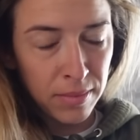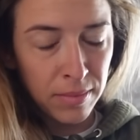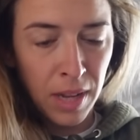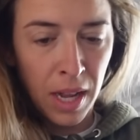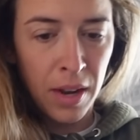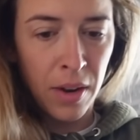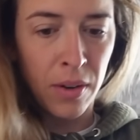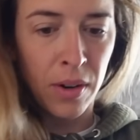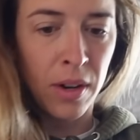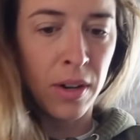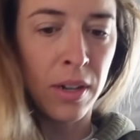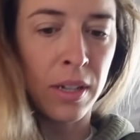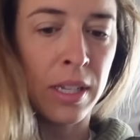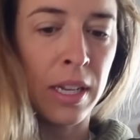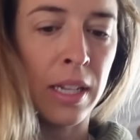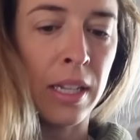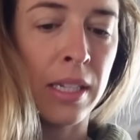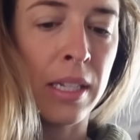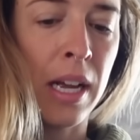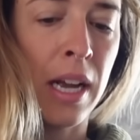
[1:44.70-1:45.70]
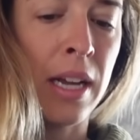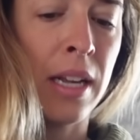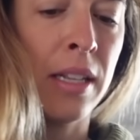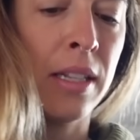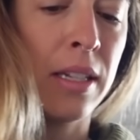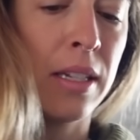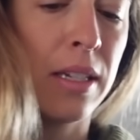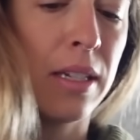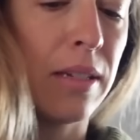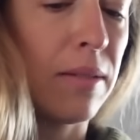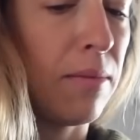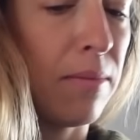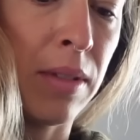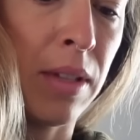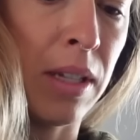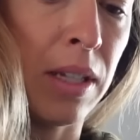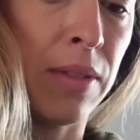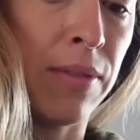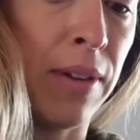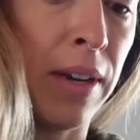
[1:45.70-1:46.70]
I don't understand the science.
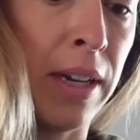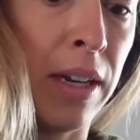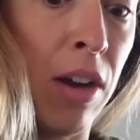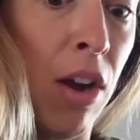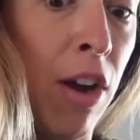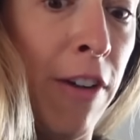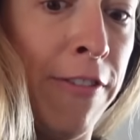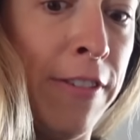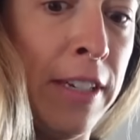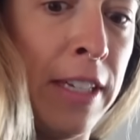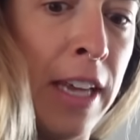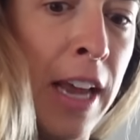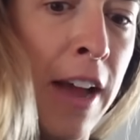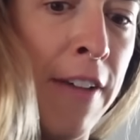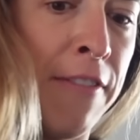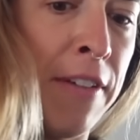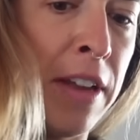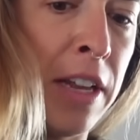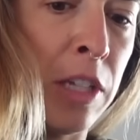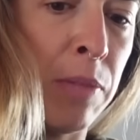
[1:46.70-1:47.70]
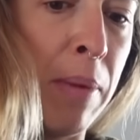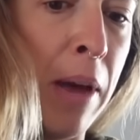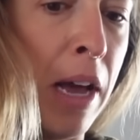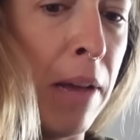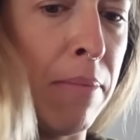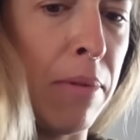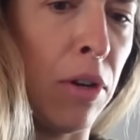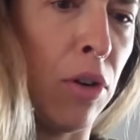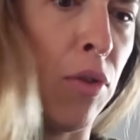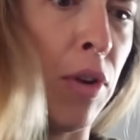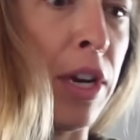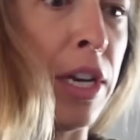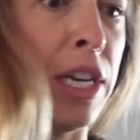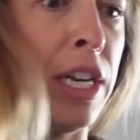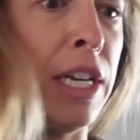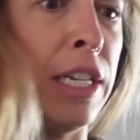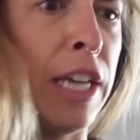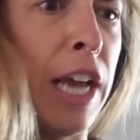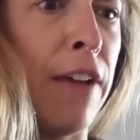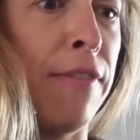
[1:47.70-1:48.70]
That's fine. Coffee's caffeine is bad, but green
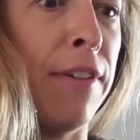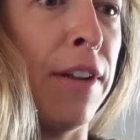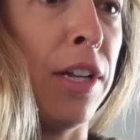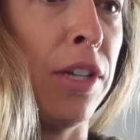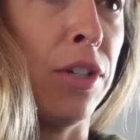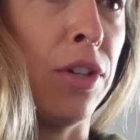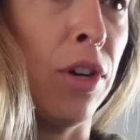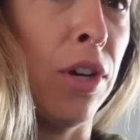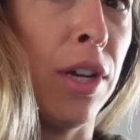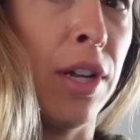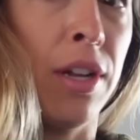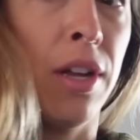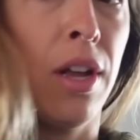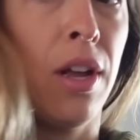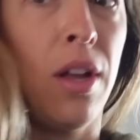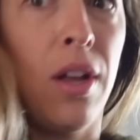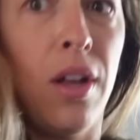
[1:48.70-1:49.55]
tea's caffeine is good.